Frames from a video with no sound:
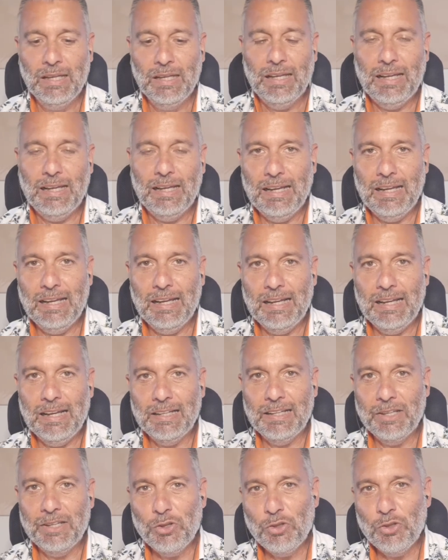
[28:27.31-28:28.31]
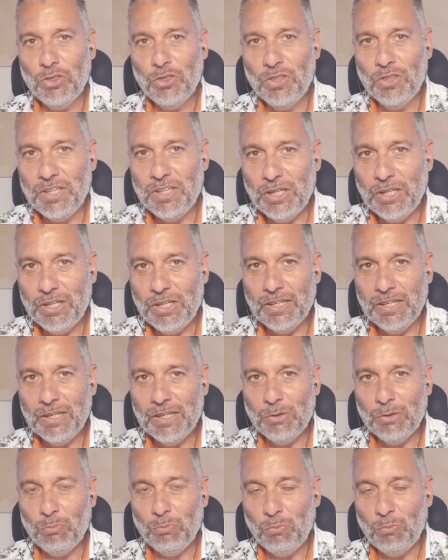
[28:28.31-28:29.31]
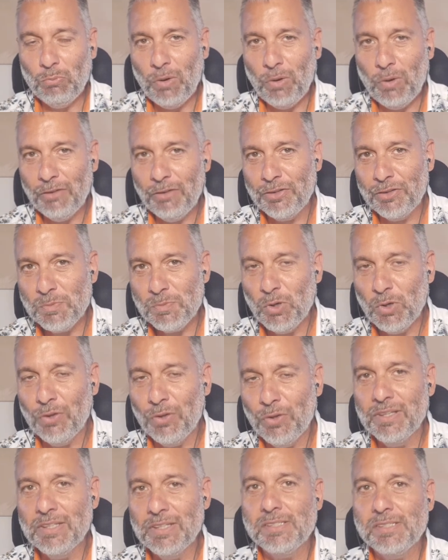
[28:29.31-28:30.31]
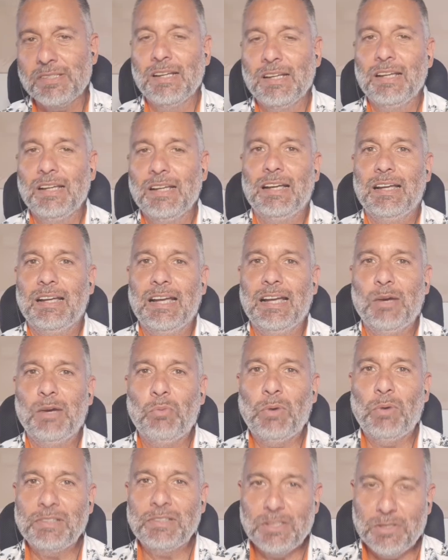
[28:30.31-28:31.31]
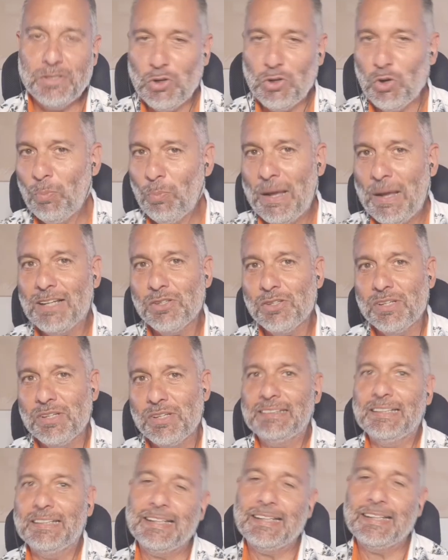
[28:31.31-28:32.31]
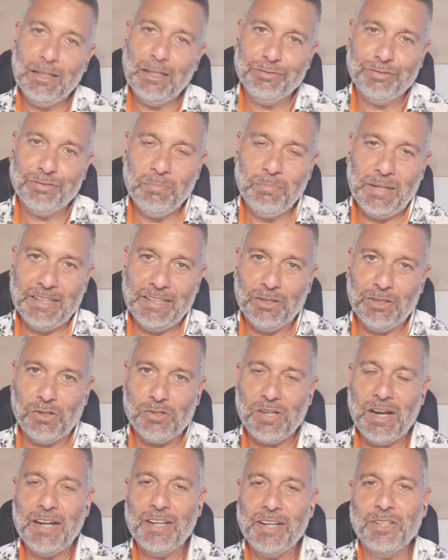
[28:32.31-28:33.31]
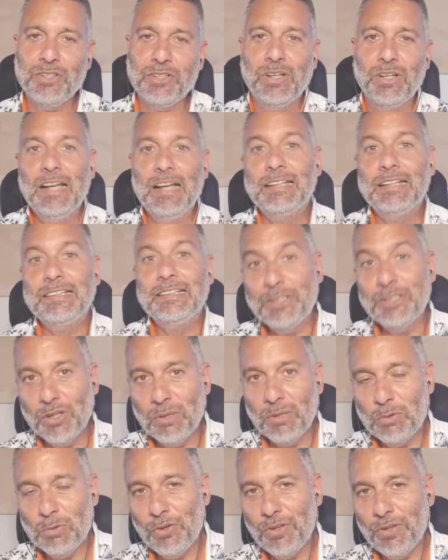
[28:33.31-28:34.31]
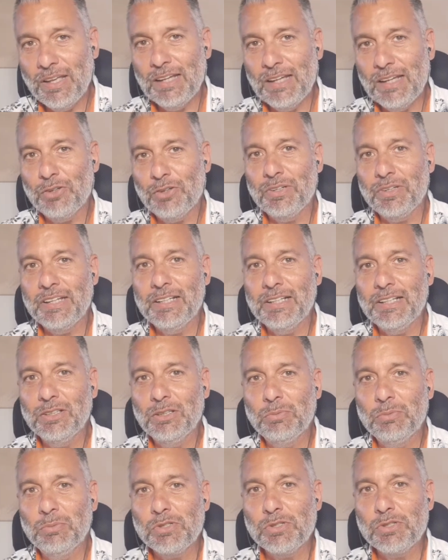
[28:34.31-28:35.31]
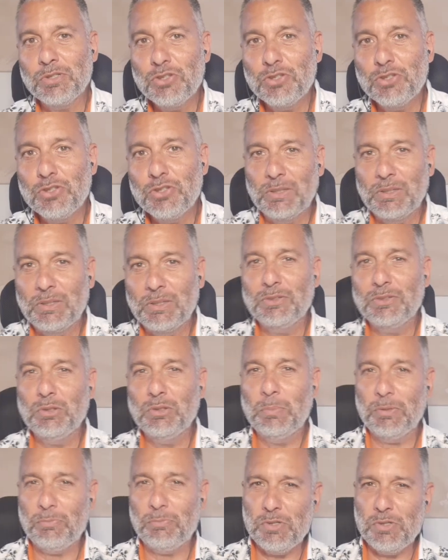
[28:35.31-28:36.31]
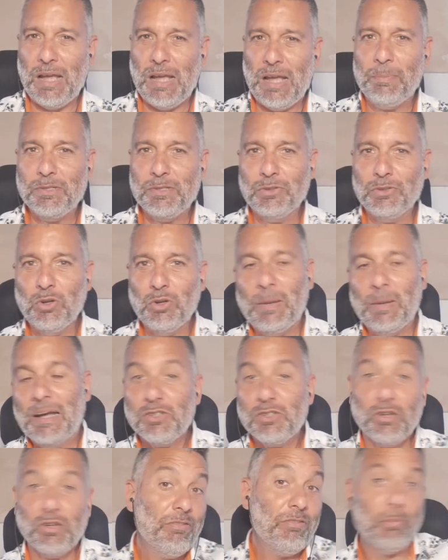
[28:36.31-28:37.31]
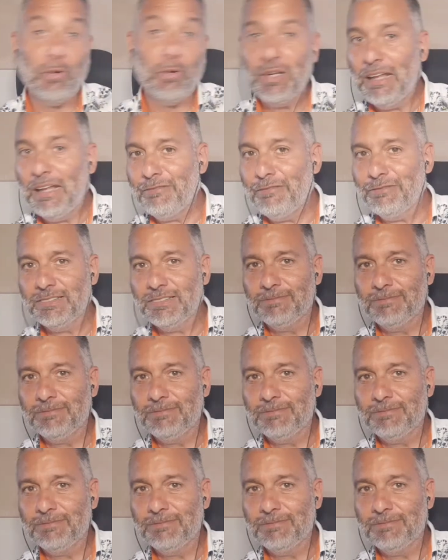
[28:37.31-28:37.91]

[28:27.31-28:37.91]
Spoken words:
One of his brothers wanted to go back because he had a girlfriend back in Rosario. The other brother, Rodrigo, wasn't sure what to do, but was happy to go back. So everybody left.